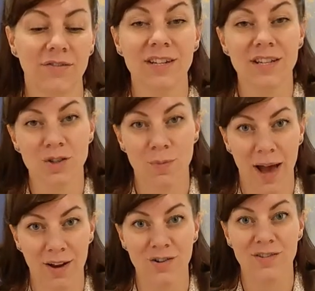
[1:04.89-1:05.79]
vintage
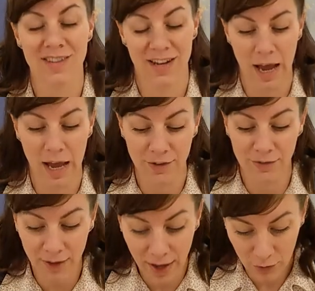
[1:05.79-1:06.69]
patterns that I
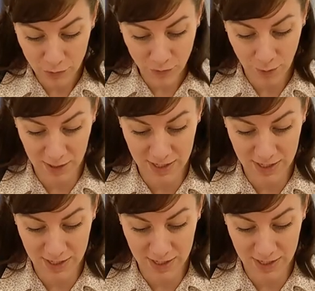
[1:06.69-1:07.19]
found from